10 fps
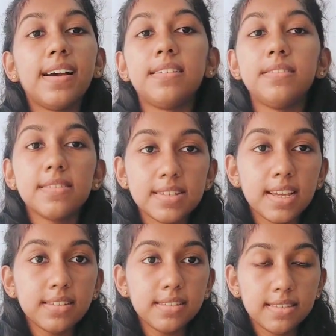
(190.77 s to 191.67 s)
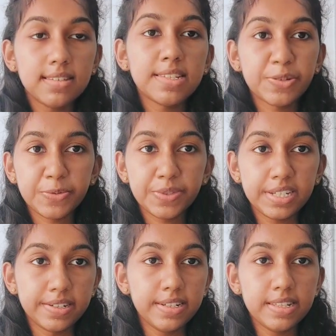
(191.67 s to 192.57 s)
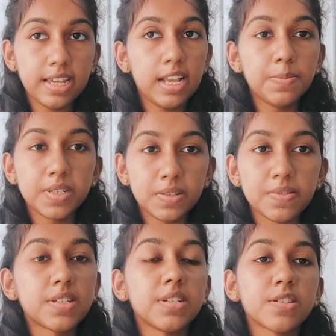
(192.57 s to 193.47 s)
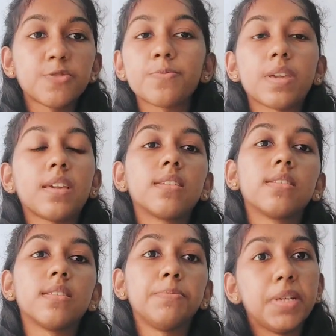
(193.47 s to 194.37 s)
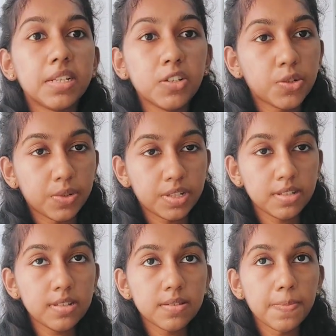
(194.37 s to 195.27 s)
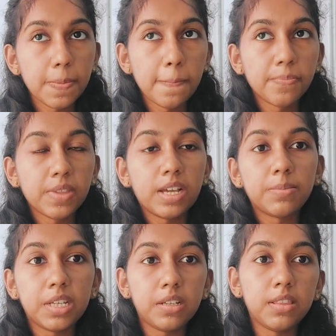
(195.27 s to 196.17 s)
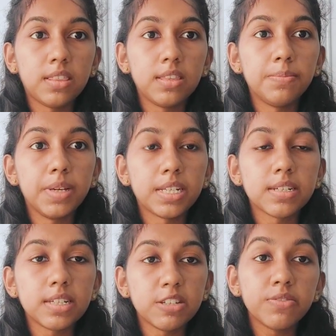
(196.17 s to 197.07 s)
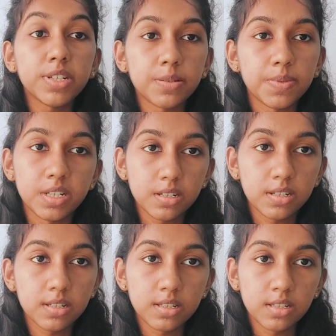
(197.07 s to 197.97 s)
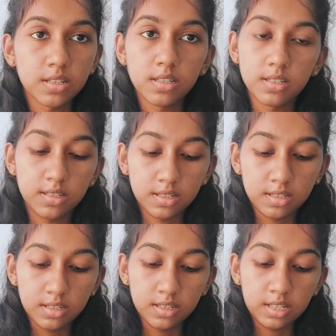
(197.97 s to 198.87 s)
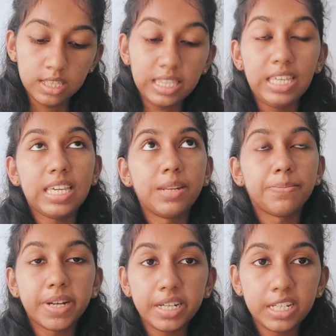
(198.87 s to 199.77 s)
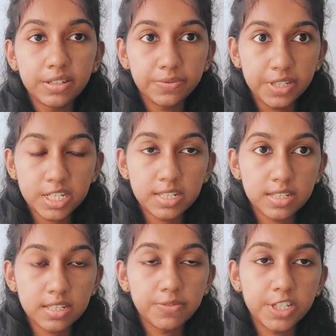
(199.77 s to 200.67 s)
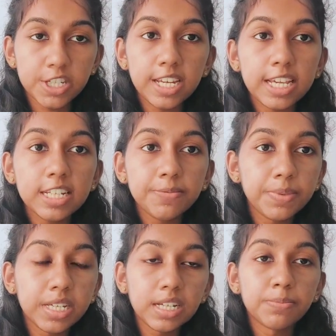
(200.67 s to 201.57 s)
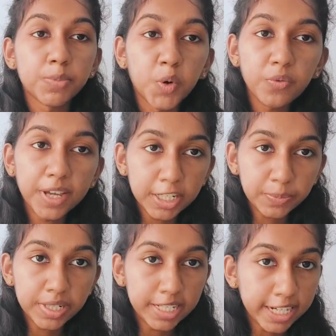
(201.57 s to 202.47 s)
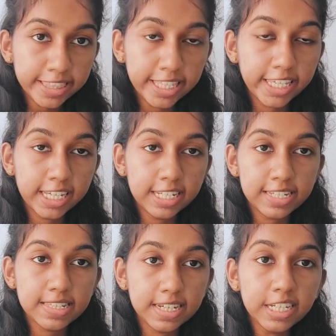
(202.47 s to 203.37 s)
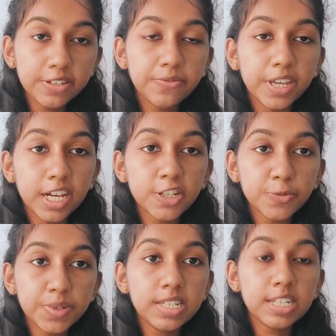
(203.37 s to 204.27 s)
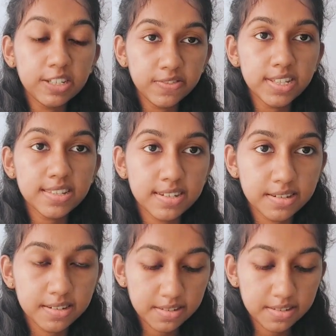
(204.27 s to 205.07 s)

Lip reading: Understanding these two theories helps investors to make better choices. The better investment. They can predict which land become more valuable and they can decide where to be invested.